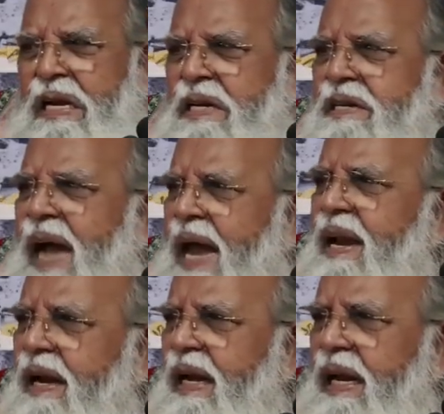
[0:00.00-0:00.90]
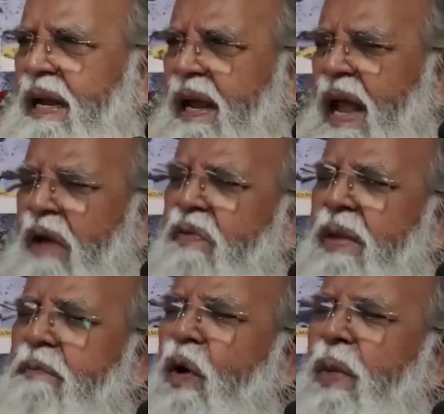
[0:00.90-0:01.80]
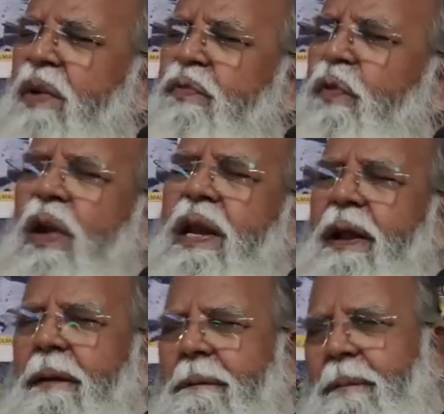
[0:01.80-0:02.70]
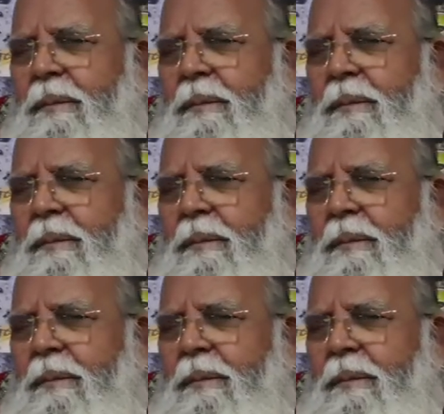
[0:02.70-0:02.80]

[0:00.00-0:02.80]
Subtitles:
He directly, every moment, fully.